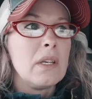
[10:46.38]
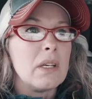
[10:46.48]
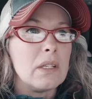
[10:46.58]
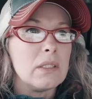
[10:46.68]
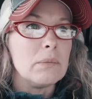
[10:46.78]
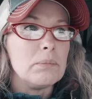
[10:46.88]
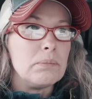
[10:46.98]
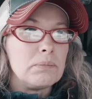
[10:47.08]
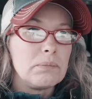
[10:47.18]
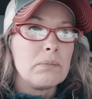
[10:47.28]

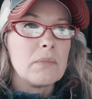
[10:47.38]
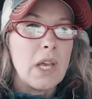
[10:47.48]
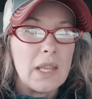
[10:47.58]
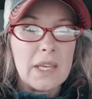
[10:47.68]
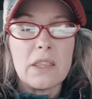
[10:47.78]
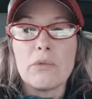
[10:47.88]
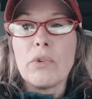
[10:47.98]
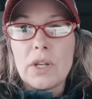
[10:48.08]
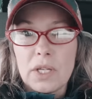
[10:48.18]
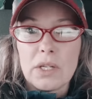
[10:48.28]
Um, I like the
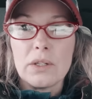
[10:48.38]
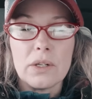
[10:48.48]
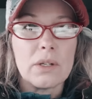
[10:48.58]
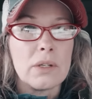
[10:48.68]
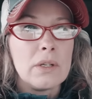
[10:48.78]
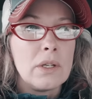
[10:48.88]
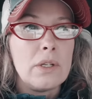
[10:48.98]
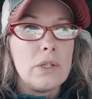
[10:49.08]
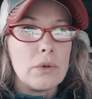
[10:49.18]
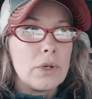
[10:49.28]
runnier
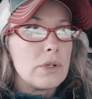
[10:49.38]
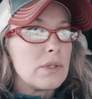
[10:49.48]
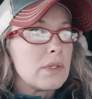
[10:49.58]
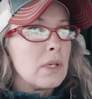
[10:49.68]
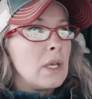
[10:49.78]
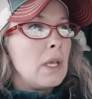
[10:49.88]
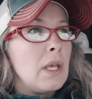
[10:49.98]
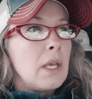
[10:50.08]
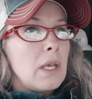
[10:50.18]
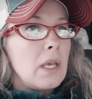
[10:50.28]
yogurts.
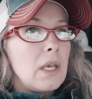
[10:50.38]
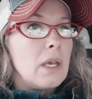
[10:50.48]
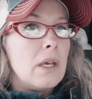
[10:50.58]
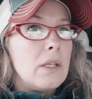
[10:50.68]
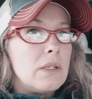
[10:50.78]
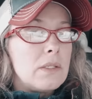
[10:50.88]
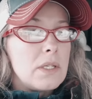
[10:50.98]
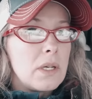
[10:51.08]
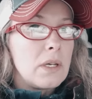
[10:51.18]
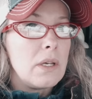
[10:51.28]

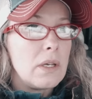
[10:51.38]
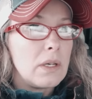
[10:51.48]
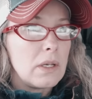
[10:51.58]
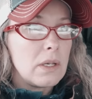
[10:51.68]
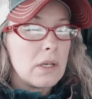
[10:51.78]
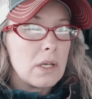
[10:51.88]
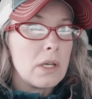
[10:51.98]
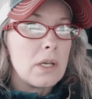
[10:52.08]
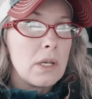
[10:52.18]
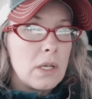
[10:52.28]

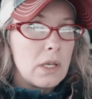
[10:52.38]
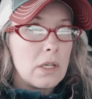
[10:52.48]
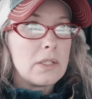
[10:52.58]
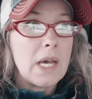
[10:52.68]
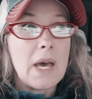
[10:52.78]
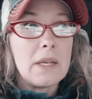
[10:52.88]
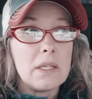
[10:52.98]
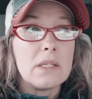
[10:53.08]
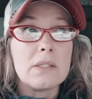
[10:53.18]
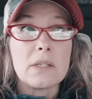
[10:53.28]
And Todd
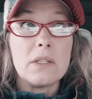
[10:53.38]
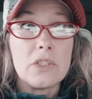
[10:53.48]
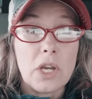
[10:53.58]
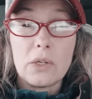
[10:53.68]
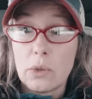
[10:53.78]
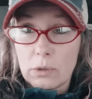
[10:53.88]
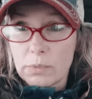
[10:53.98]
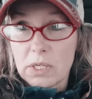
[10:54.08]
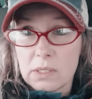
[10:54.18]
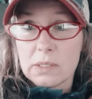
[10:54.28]
is a
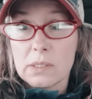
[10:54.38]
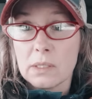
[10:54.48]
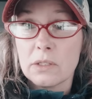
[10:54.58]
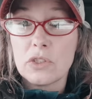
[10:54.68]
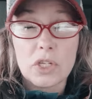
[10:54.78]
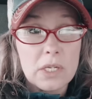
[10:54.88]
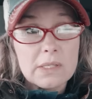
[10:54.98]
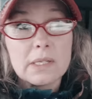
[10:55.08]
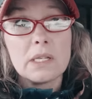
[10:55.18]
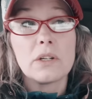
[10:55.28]
ginormous
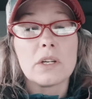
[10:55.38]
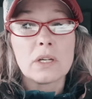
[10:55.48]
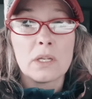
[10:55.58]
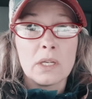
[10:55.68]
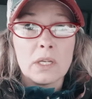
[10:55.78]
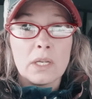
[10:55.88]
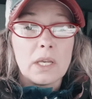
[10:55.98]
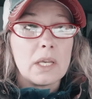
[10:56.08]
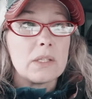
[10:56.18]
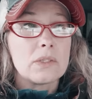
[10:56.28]
cheese eater,
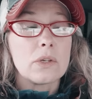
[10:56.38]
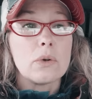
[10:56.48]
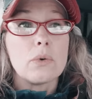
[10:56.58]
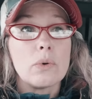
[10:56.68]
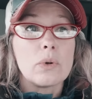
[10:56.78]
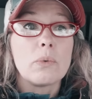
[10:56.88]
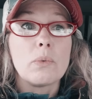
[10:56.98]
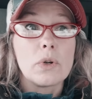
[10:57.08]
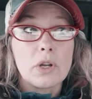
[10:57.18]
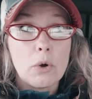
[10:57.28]
and so
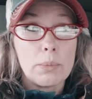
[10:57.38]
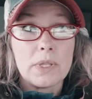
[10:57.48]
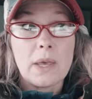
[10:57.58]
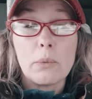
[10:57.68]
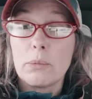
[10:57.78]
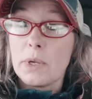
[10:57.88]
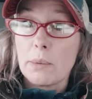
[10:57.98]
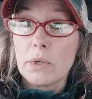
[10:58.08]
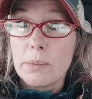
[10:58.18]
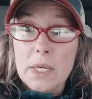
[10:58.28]
we're hoping that we'll be
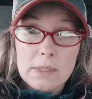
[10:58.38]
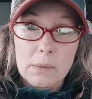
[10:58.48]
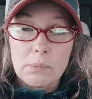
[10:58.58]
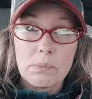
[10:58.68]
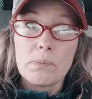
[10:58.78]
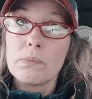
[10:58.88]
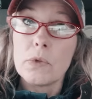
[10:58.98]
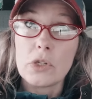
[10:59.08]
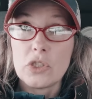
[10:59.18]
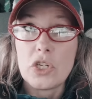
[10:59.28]
able to make some
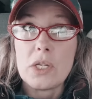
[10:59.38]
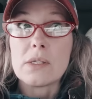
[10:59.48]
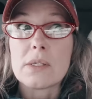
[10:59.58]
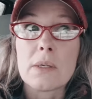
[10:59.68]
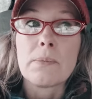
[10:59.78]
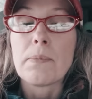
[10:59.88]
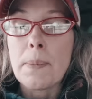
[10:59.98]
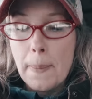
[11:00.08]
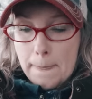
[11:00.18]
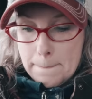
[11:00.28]
good cheese
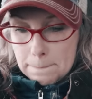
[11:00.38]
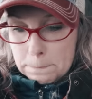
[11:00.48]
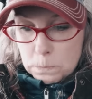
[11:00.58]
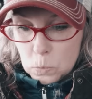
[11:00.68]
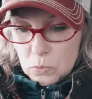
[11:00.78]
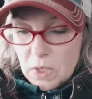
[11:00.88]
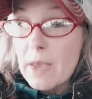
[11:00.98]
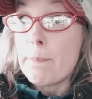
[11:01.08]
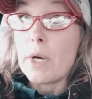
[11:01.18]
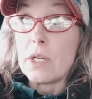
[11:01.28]

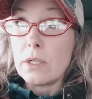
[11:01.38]
and butter.